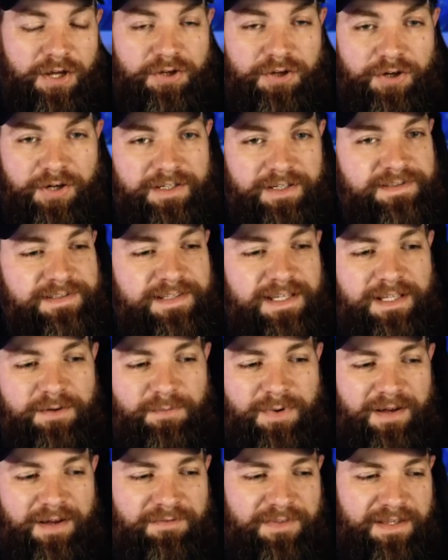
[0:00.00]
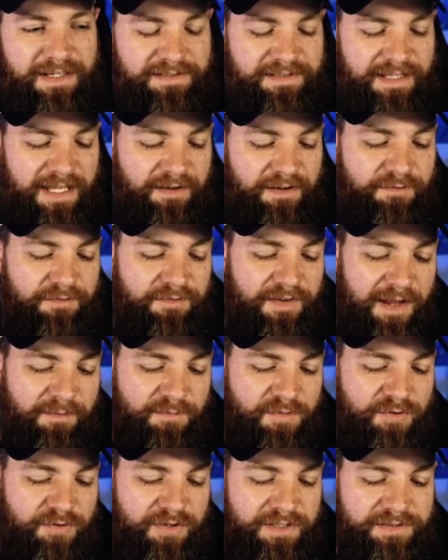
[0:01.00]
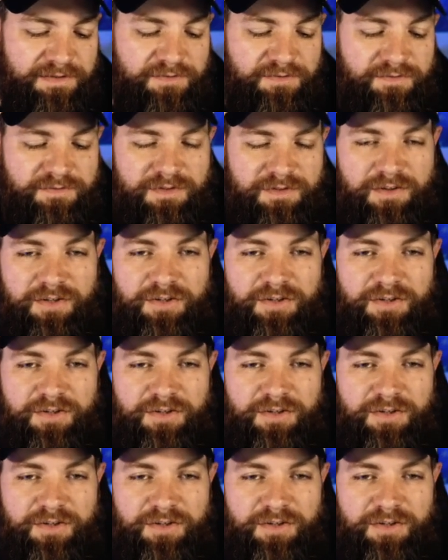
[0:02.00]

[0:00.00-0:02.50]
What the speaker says: you're gonna see that we have things like famed crystals,